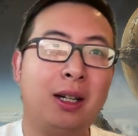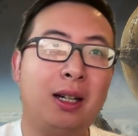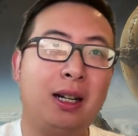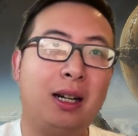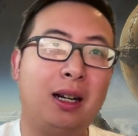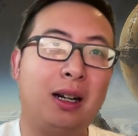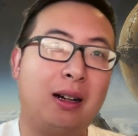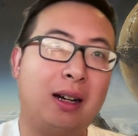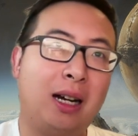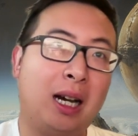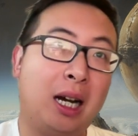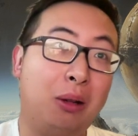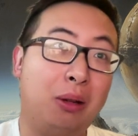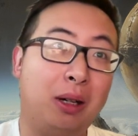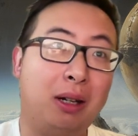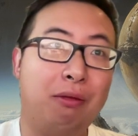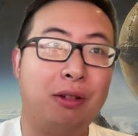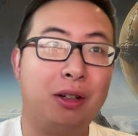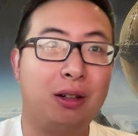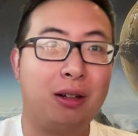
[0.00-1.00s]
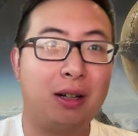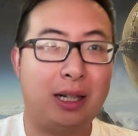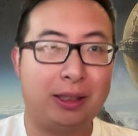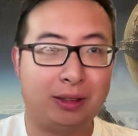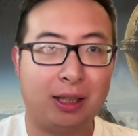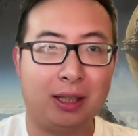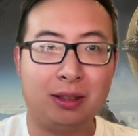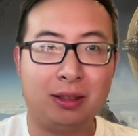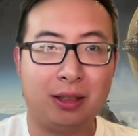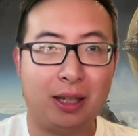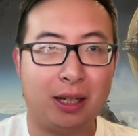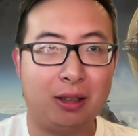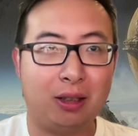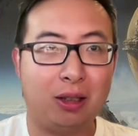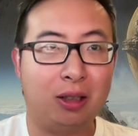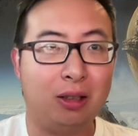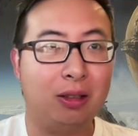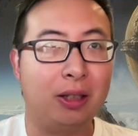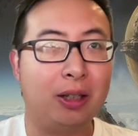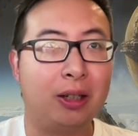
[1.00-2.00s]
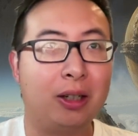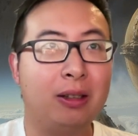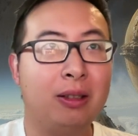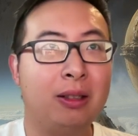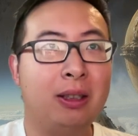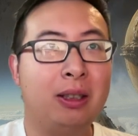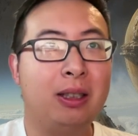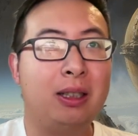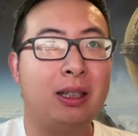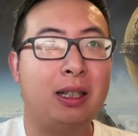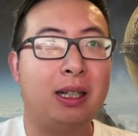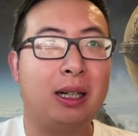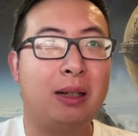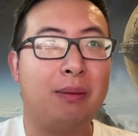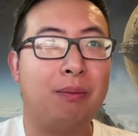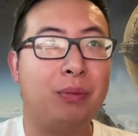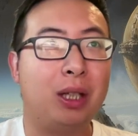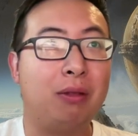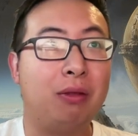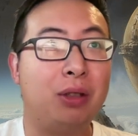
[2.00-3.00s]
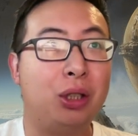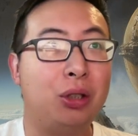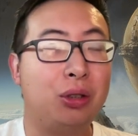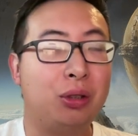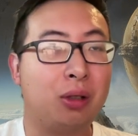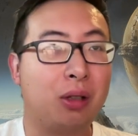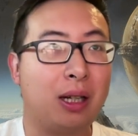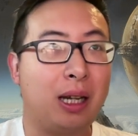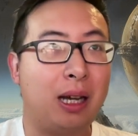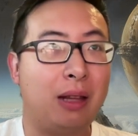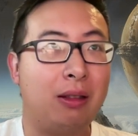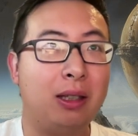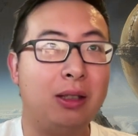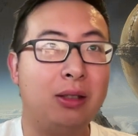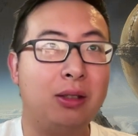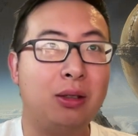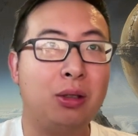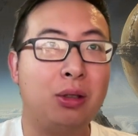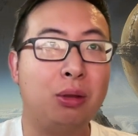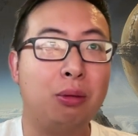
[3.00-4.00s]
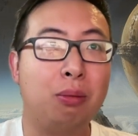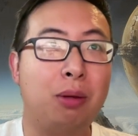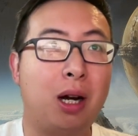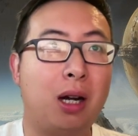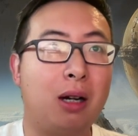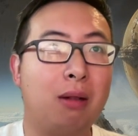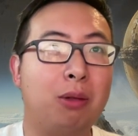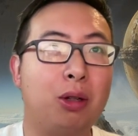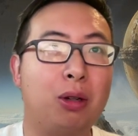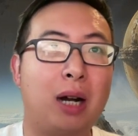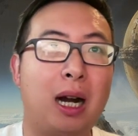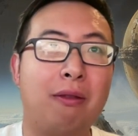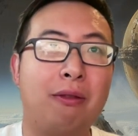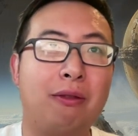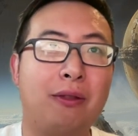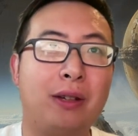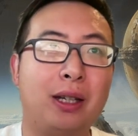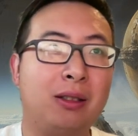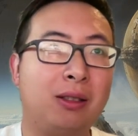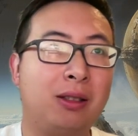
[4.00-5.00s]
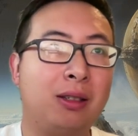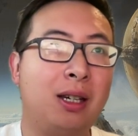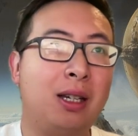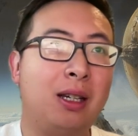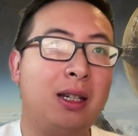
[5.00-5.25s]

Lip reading: However, as I said earlier, if you just look at these two bottom graphics,